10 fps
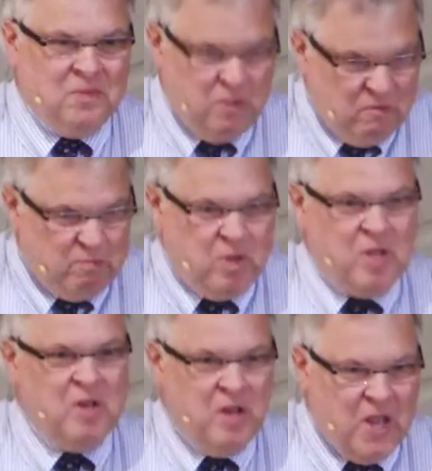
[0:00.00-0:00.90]
You've
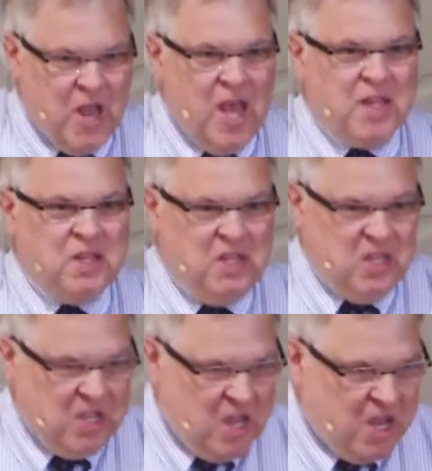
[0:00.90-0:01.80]
been at the
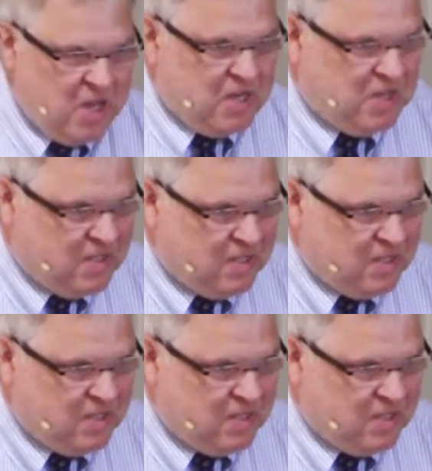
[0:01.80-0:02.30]
end